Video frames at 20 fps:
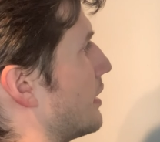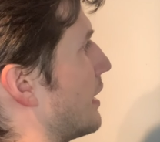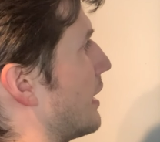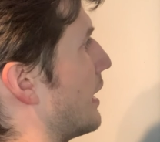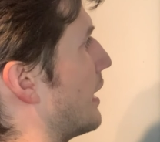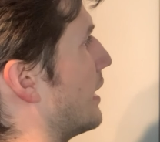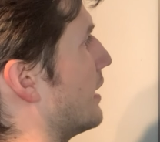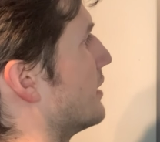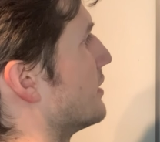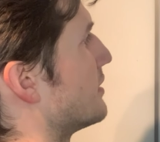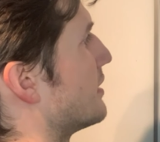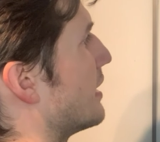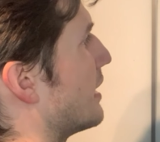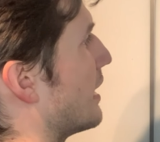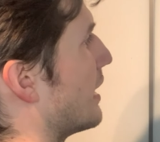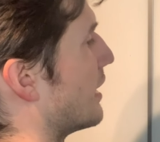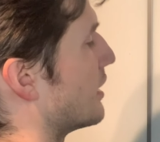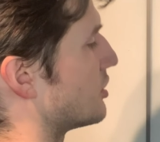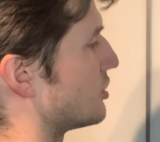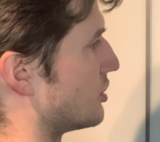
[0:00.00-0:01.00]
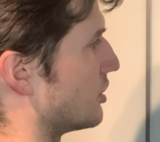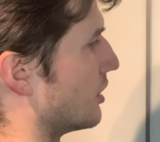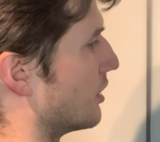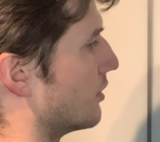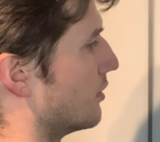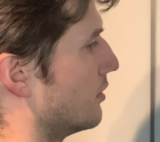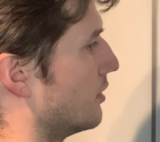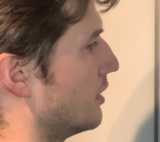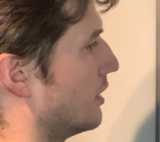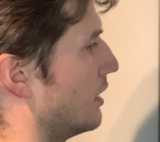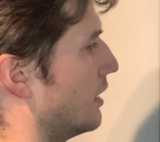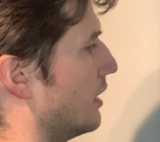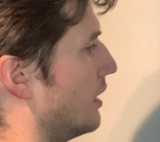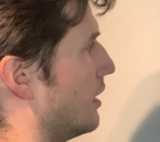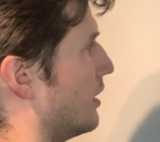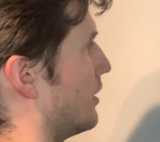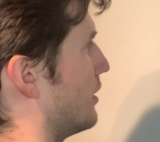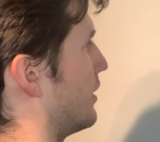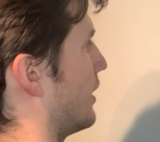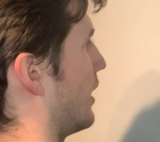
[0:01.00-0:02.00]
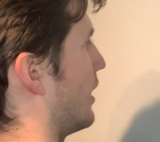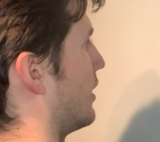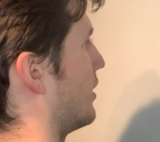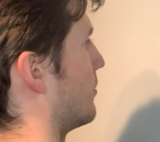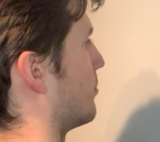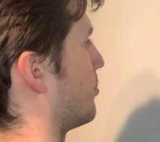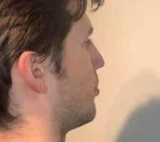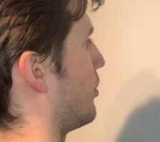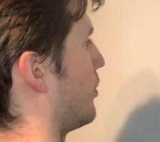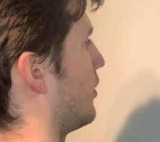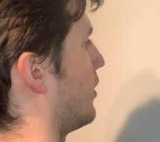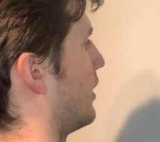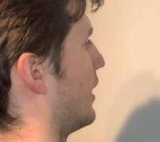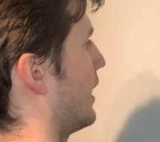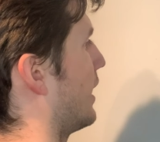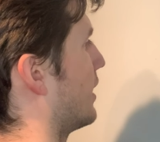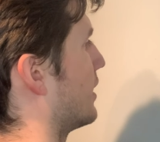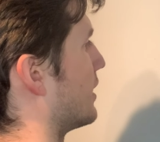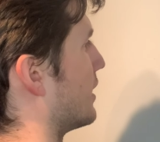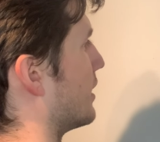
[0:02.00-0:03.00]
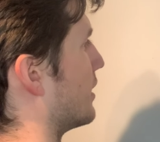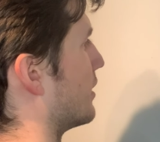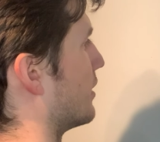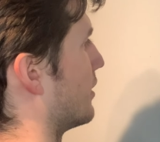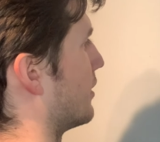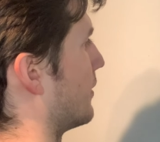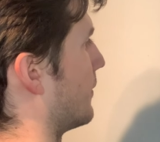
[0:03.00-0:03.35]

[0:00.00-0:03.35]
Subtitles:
is the issue, then planning